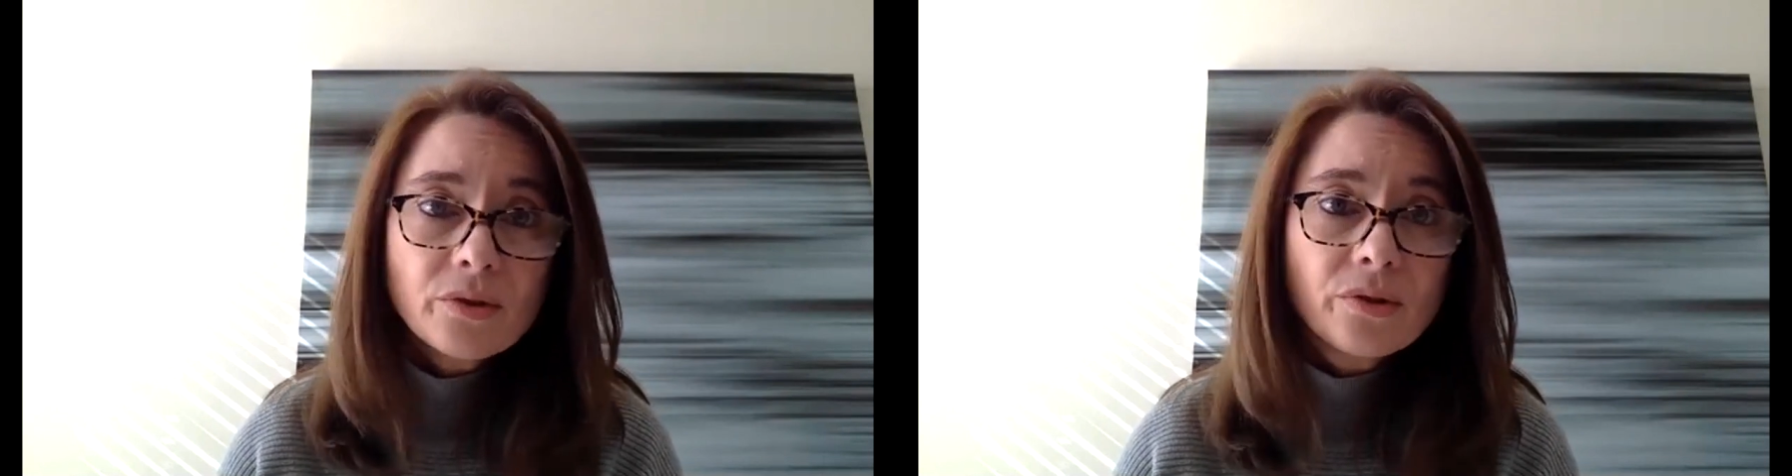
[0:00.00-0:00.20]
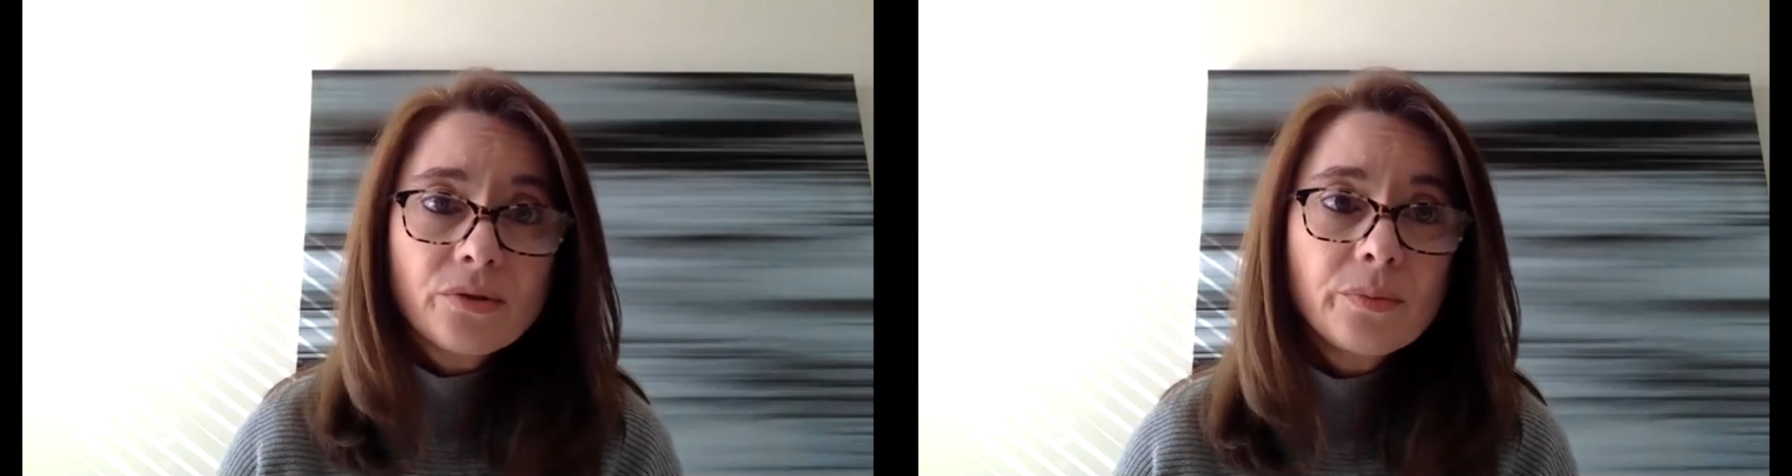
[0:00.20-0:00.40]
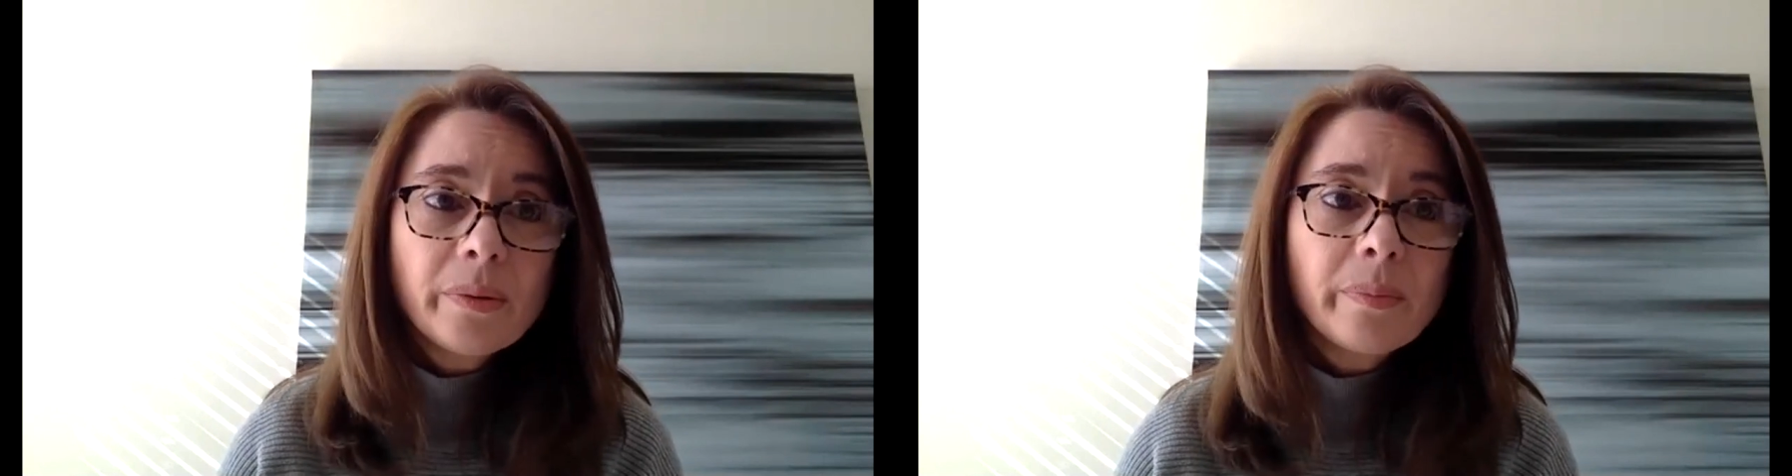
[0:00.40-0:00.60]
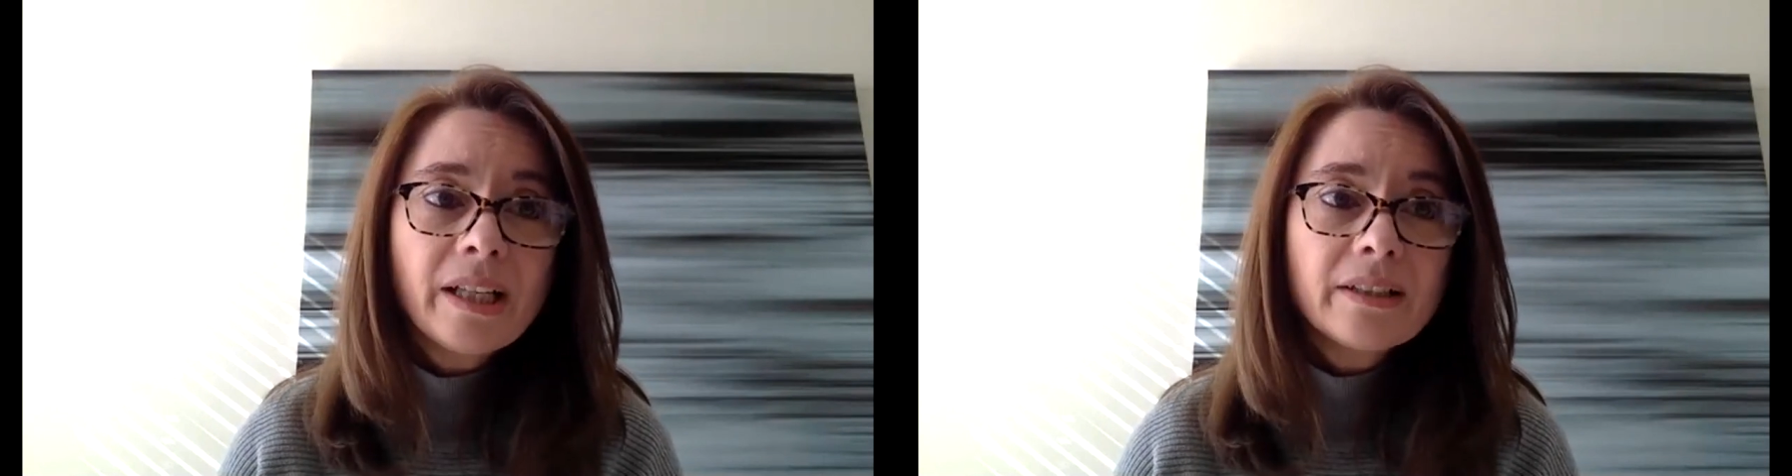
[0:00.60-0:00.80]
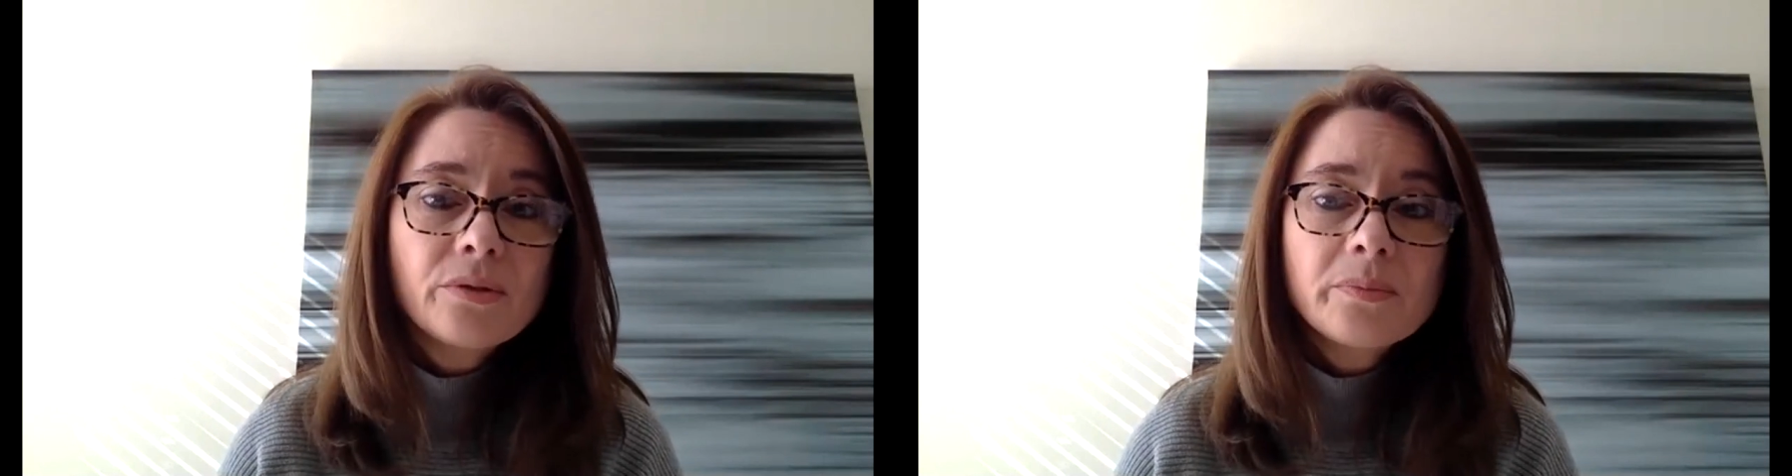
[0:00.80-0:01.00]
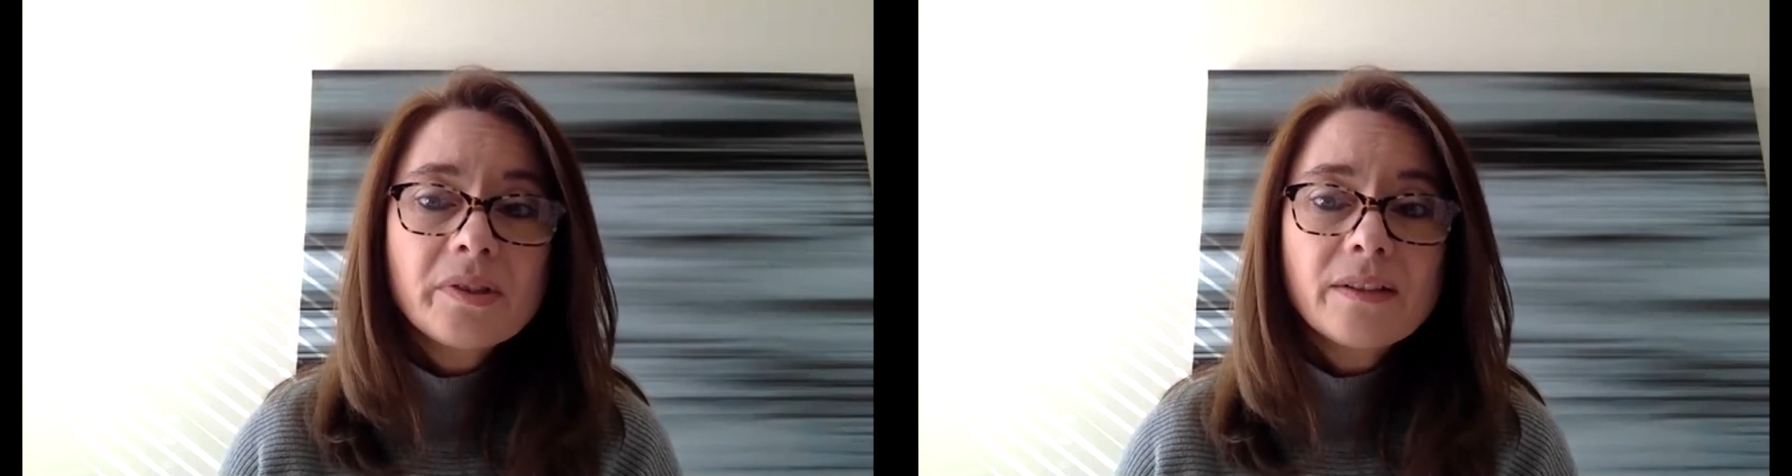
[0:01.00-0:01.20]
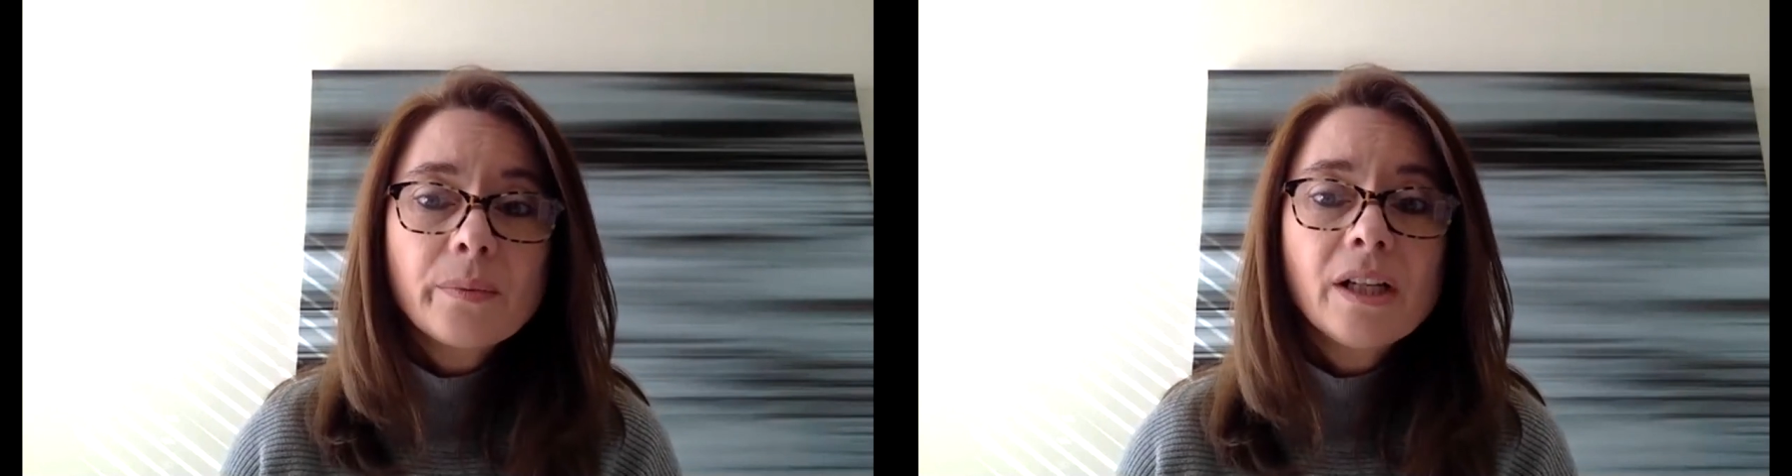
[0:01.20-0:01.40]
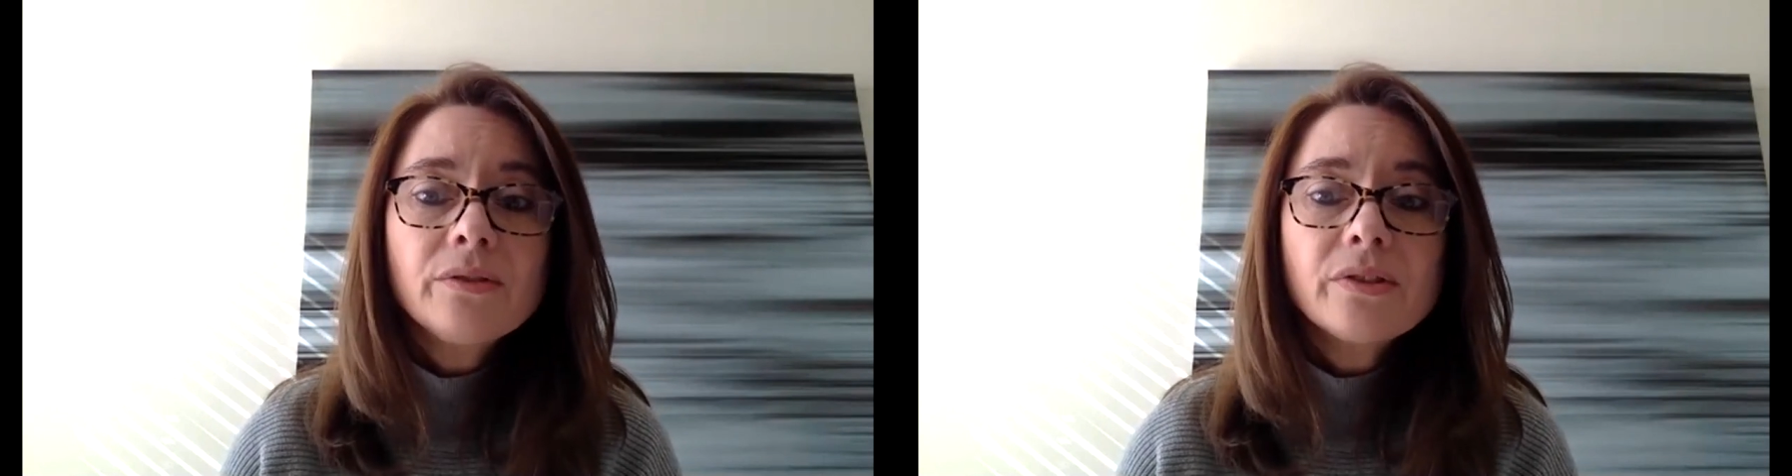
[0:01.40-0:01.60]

or social media platforms as well.